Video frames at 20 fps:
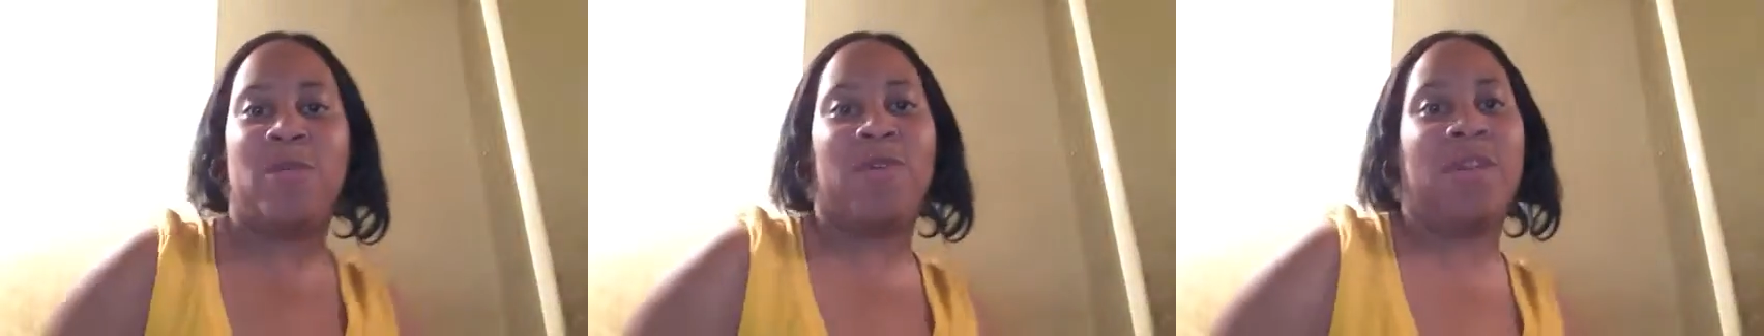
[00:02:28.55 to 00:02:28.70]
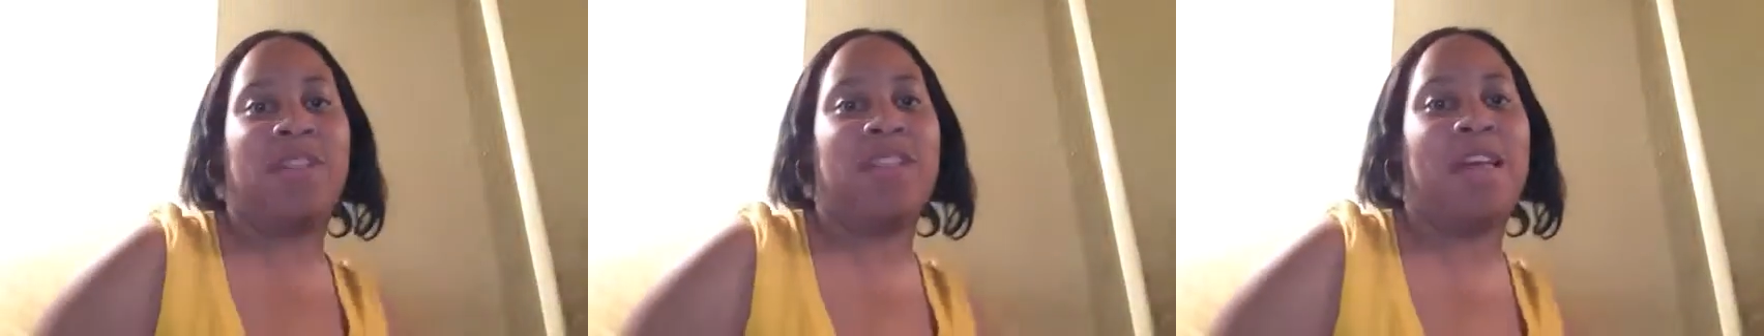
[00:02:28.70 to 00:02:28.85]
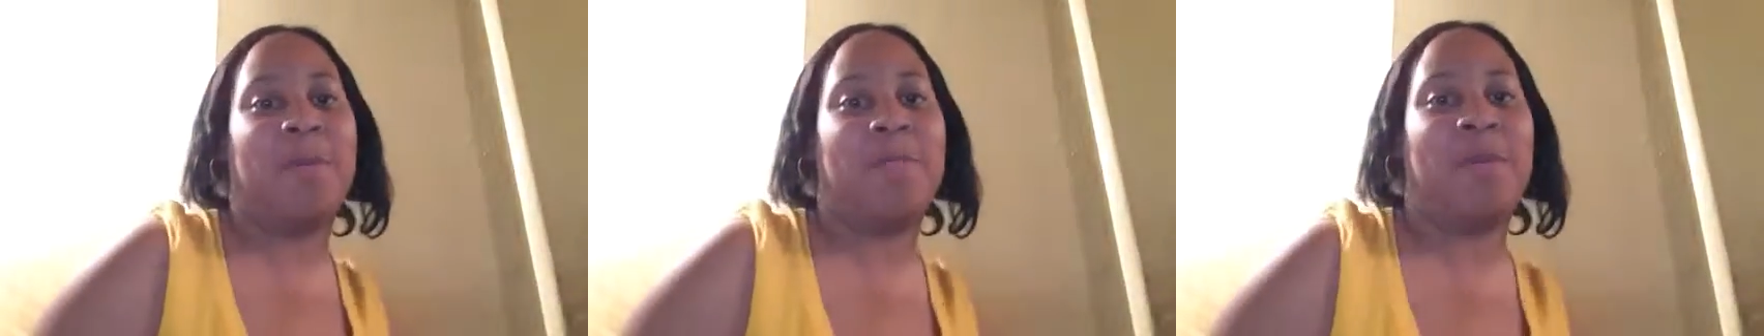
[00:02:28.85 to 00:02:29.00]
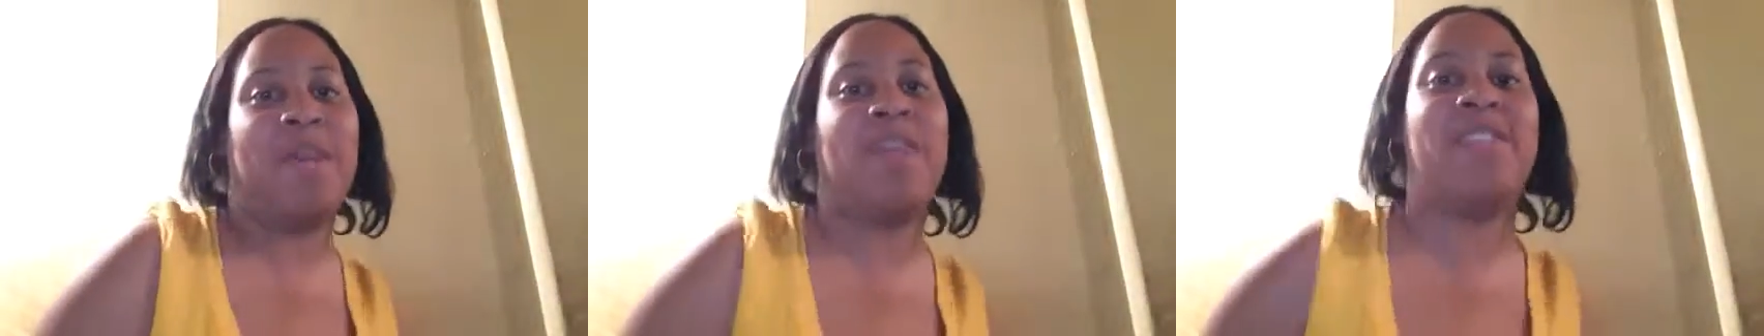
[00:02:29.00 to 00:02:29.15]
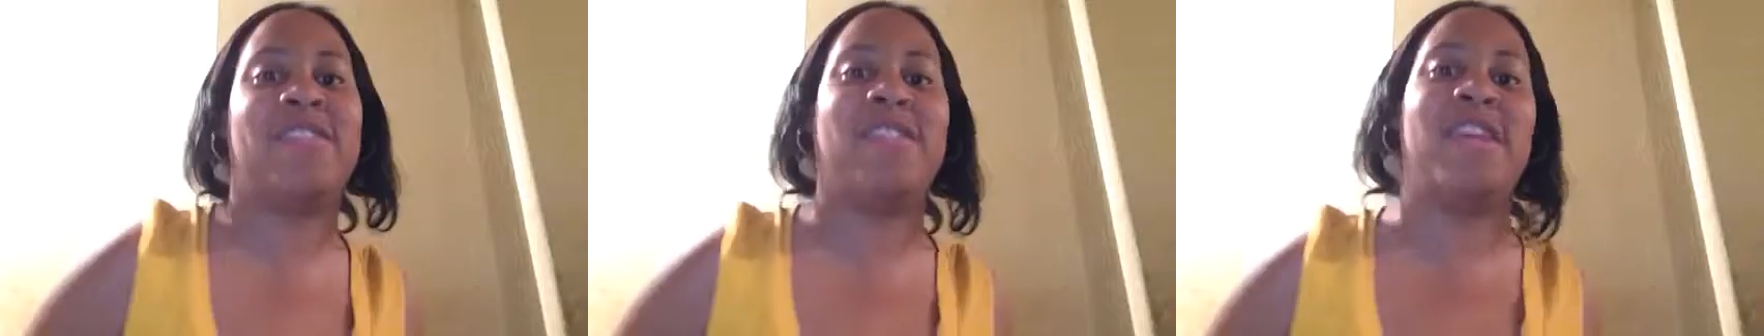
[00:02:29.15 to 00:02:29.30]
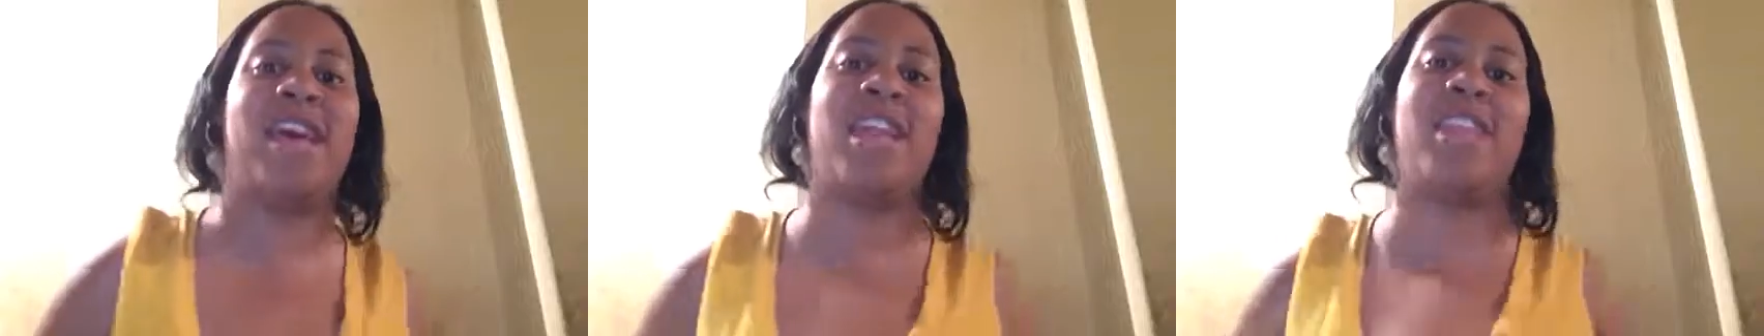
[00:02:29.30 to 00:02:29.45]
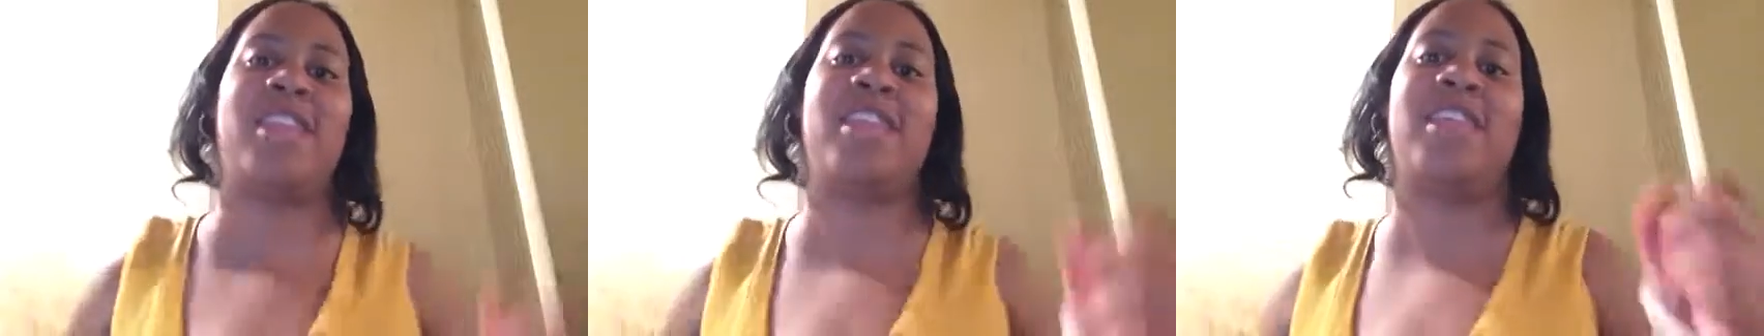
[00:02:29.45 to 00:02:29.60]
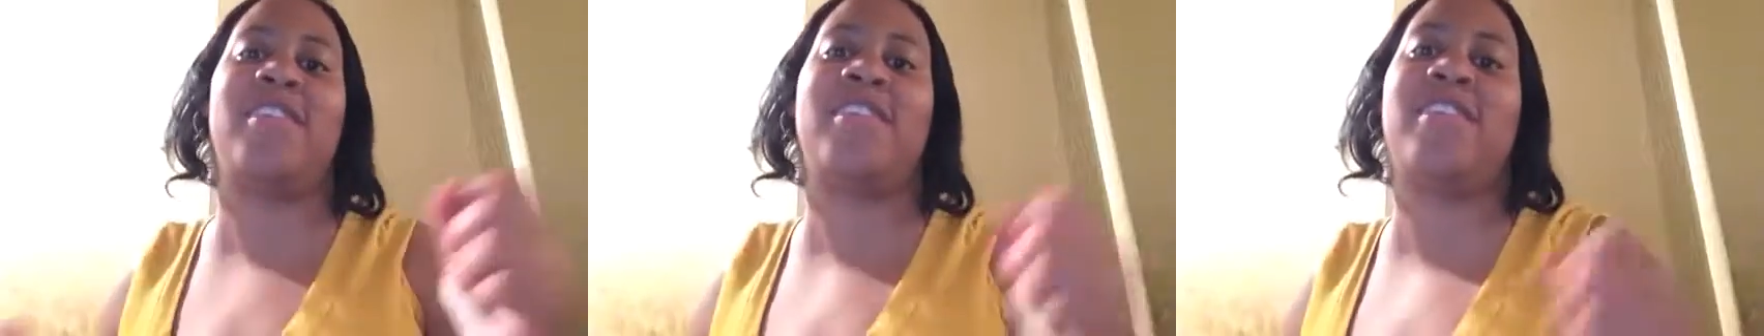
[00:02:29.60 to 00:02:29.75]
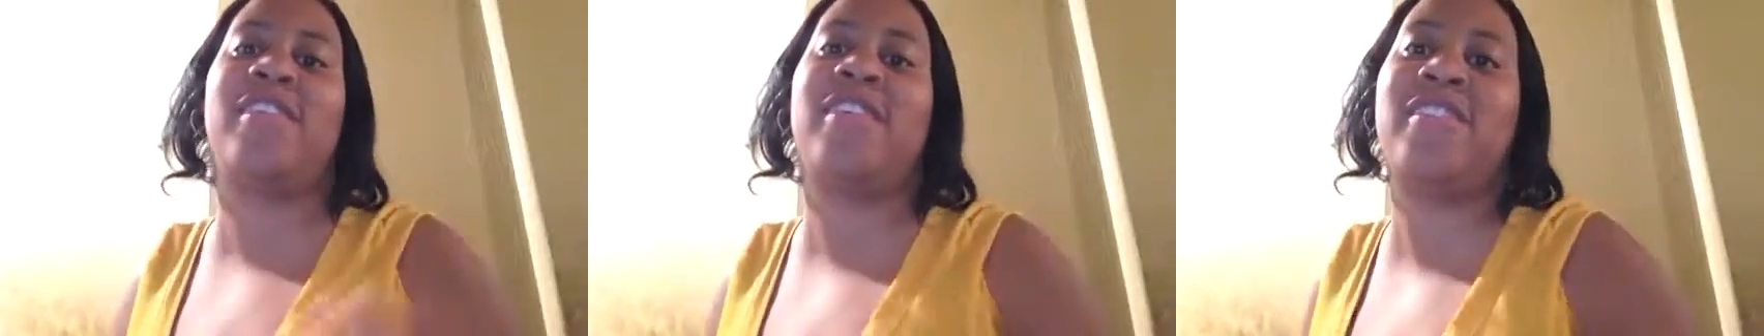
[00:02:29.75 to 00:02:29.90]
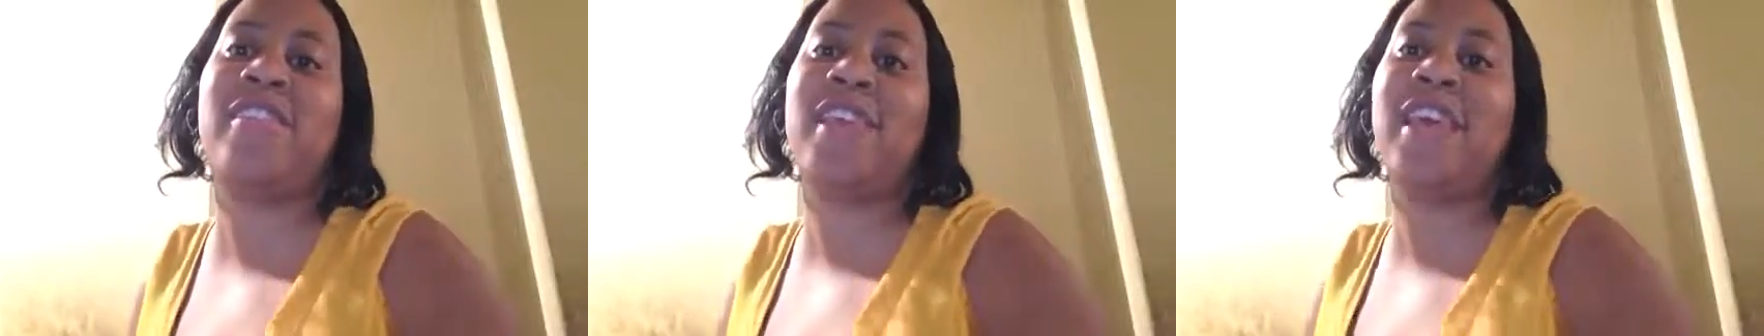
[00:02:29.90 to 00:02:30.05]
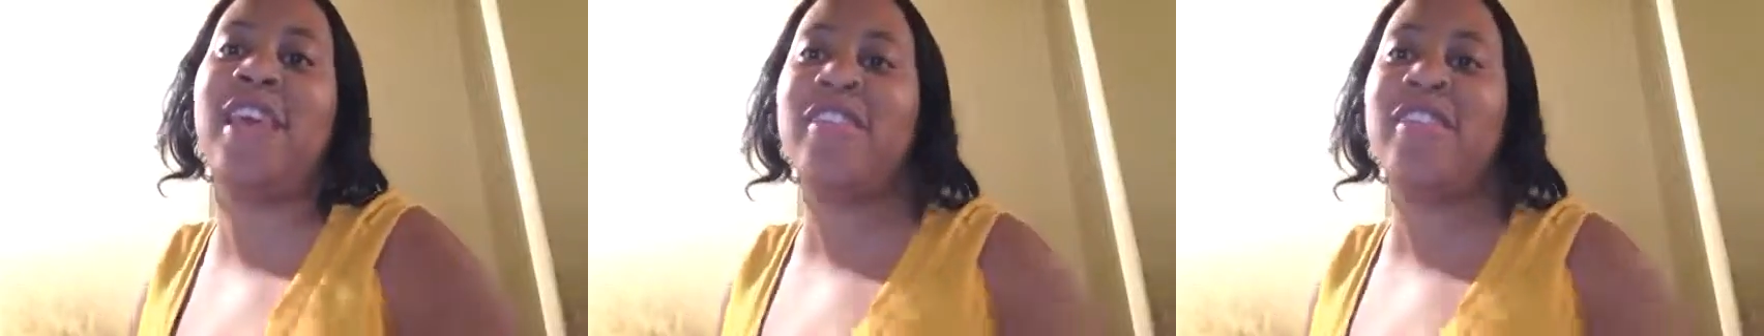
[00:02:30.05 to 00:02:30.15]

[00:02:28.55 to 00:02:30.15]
With that being said, this is